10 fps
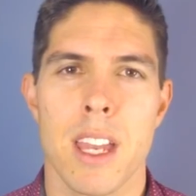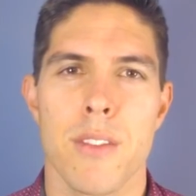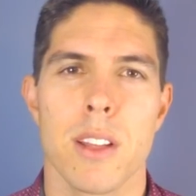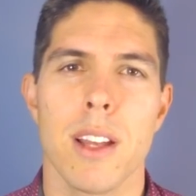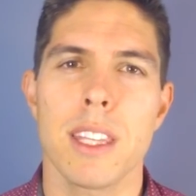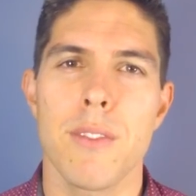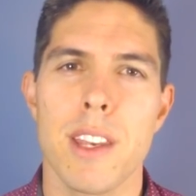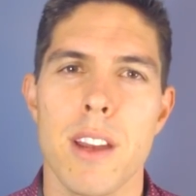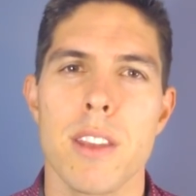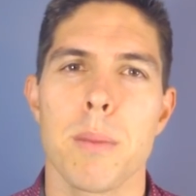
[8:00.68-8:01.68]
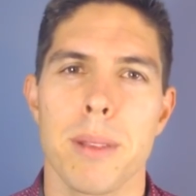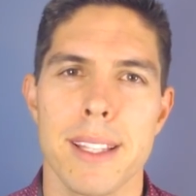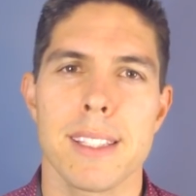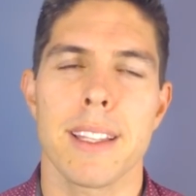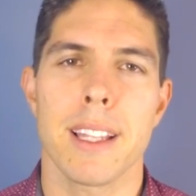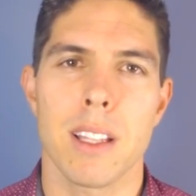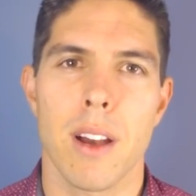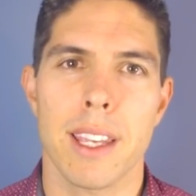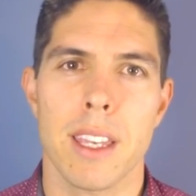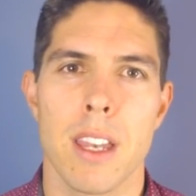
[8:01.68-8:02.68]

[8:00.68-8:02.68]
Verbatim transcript: If you like the video, then please click like.